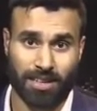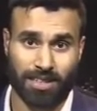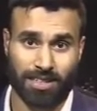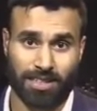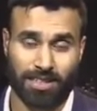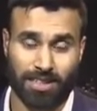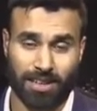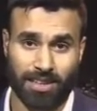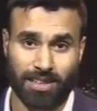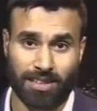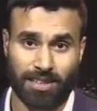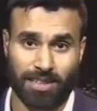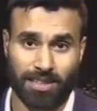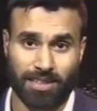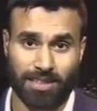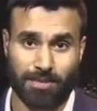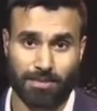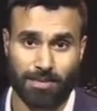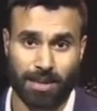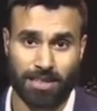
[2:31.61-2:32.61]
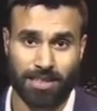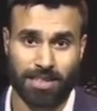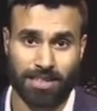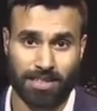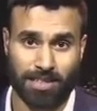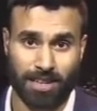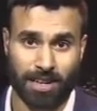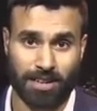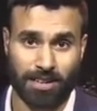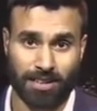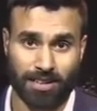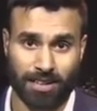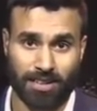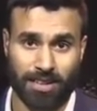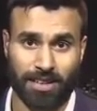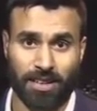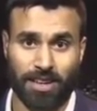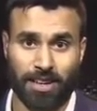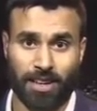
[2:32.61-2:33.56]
scientist, majesh,